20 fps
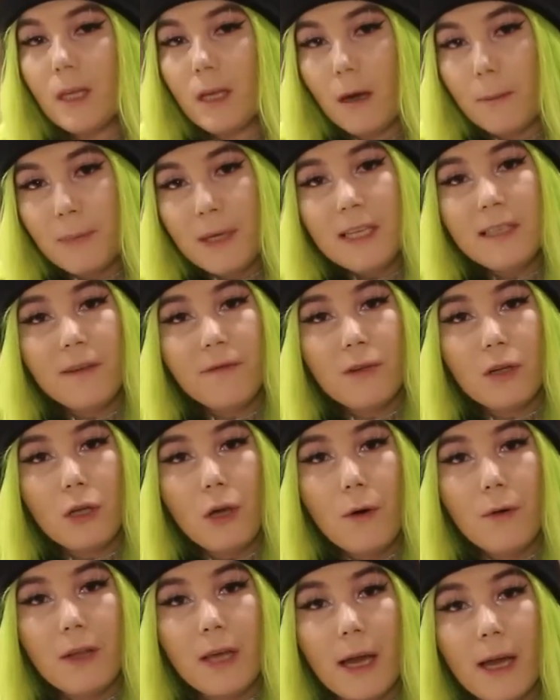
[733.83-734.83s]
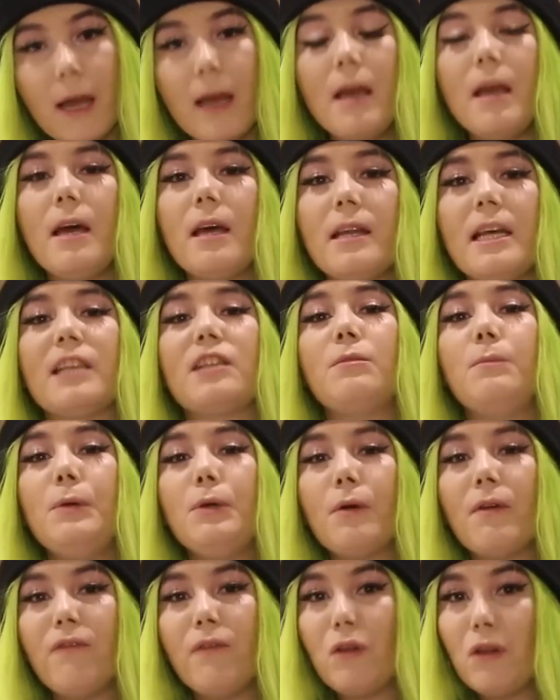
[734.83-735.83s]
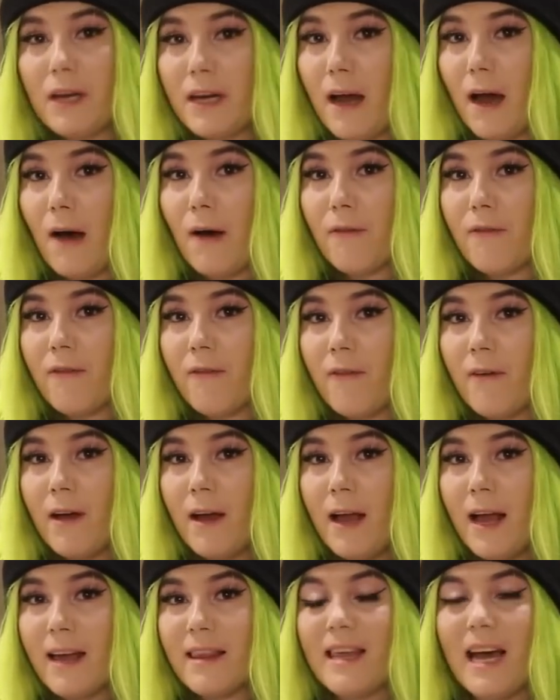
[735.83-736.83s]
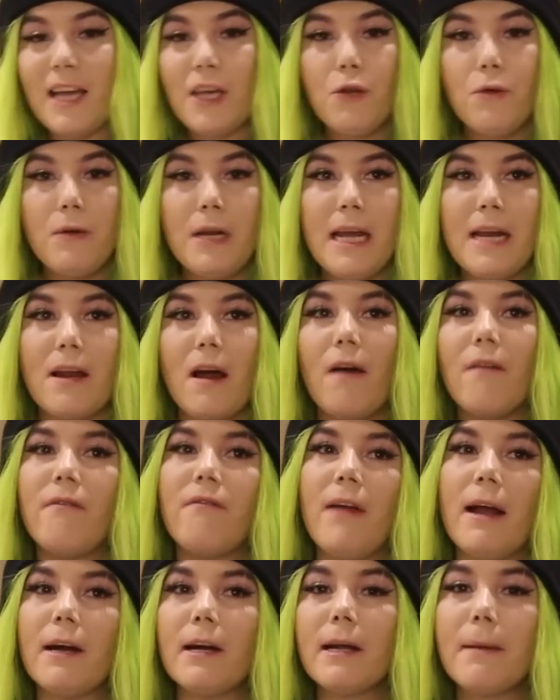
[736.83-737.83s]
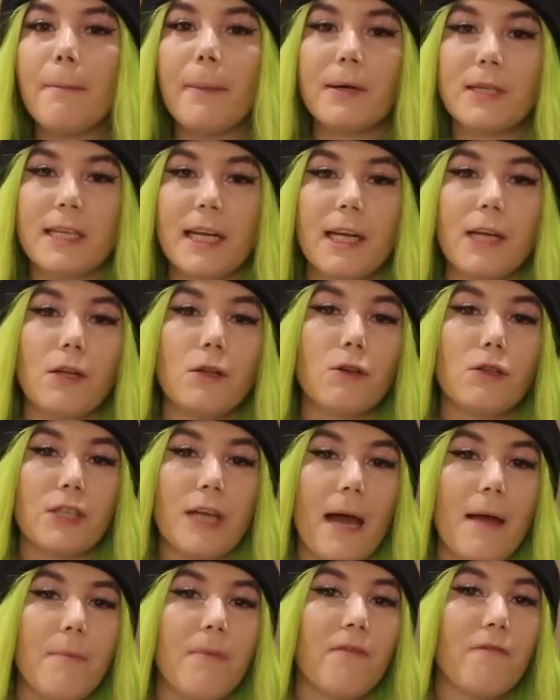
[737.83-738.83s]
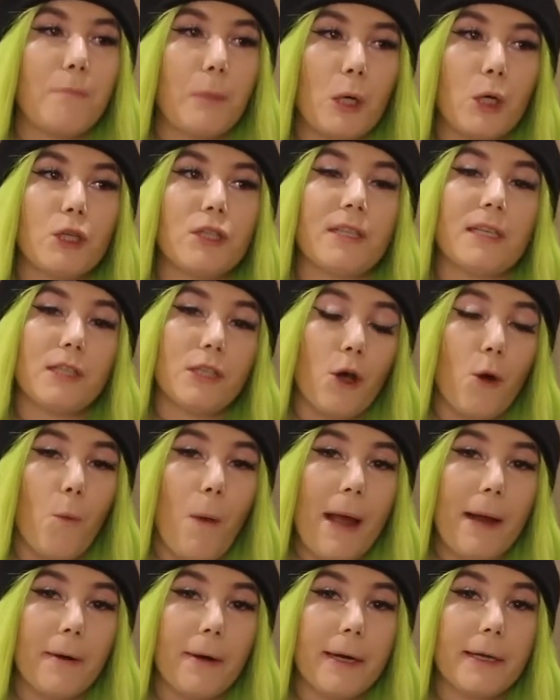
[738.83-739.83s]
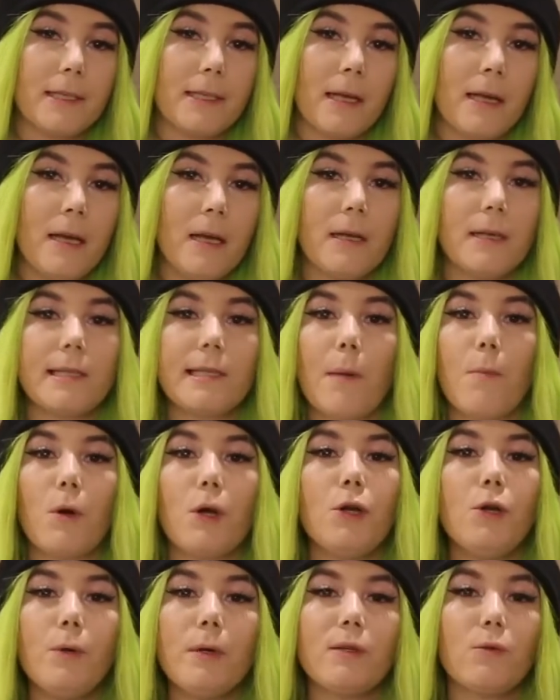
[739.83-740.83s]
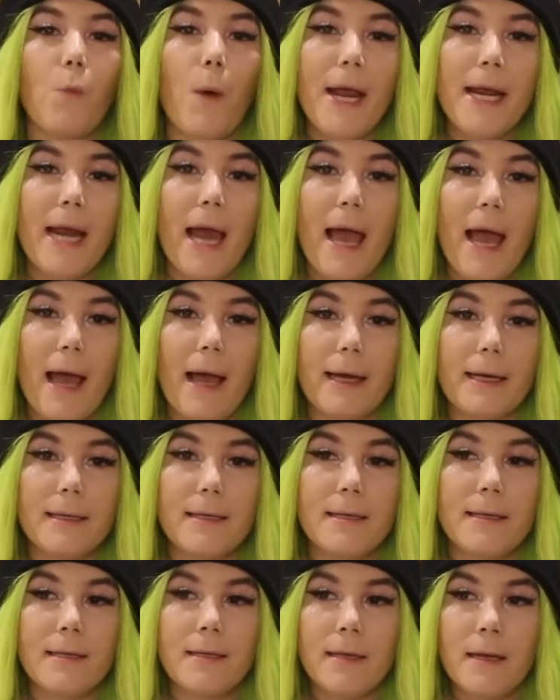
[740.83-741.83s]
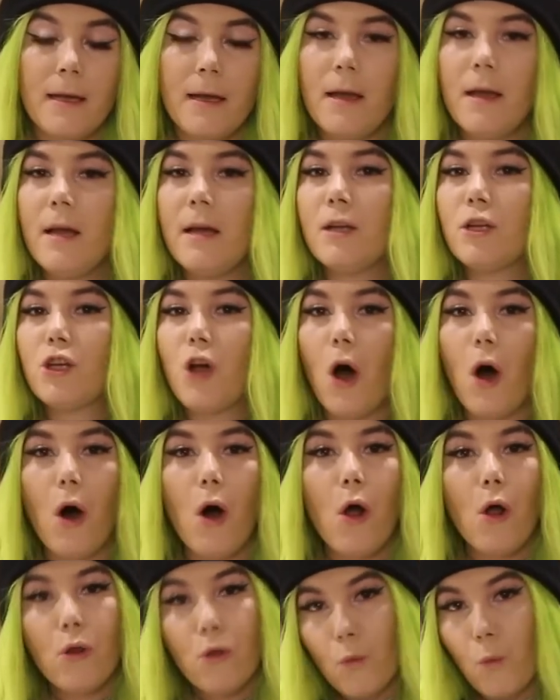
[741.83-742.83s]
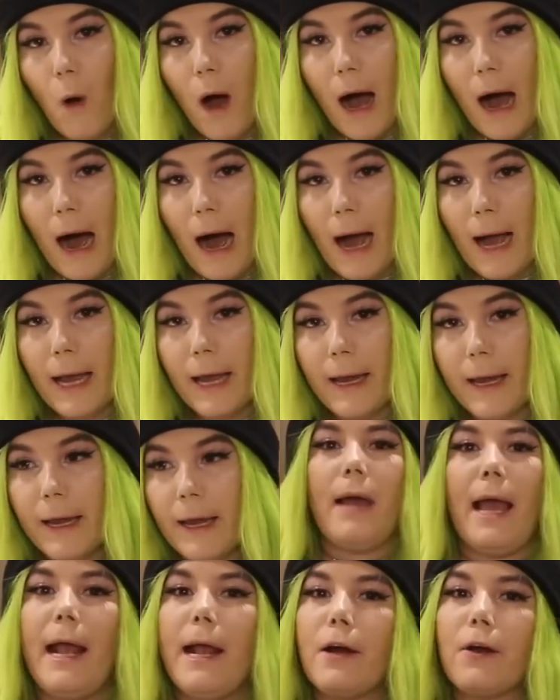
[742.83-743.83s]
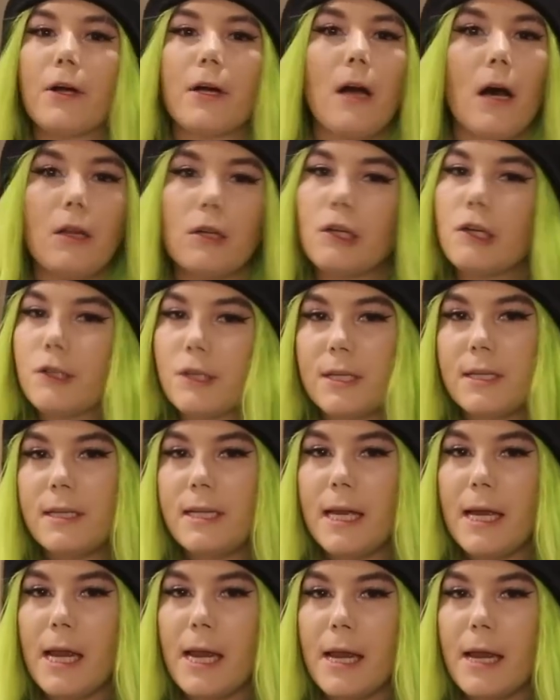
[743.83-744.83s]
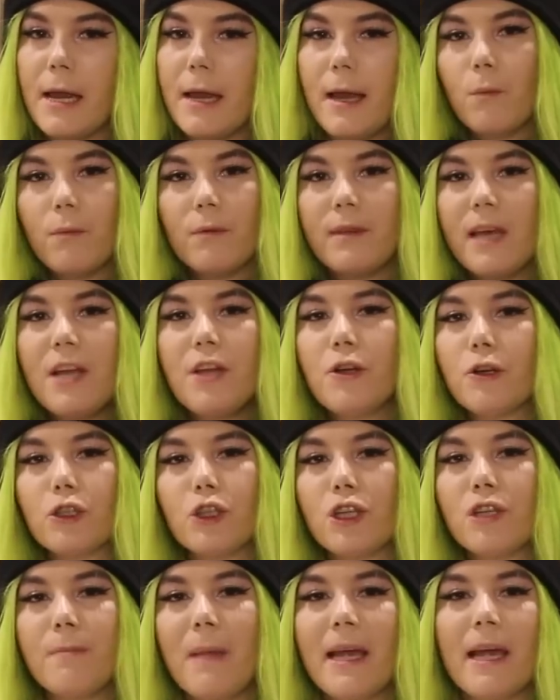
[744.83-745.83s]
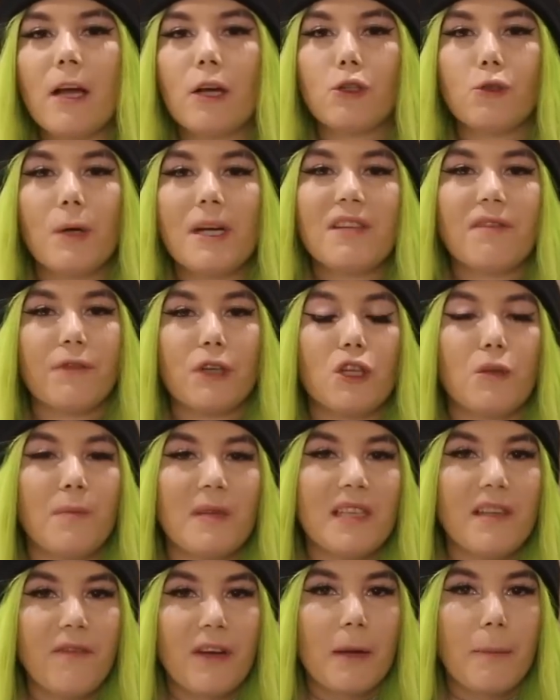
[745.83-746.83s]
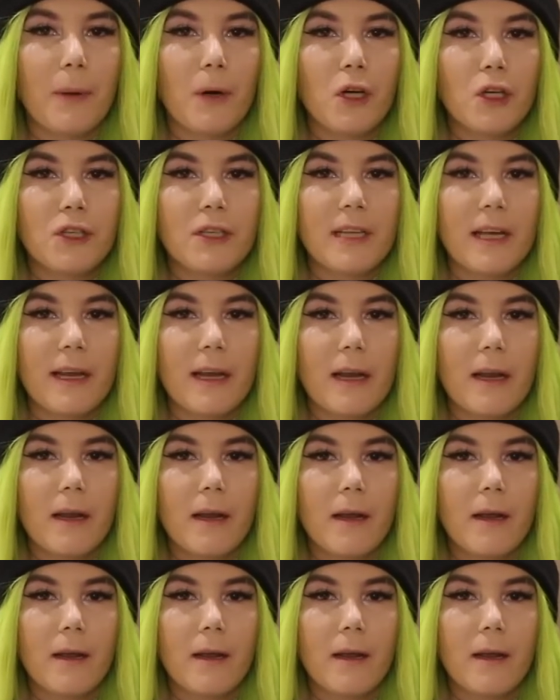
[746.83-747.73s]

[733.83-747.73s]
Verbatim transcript: a piece of clothing that's beautiful enough that you need a very particular type of person to wear it. Someone who is weight X, tall Y, hair color Z. Then you're just making a dress for a specific person.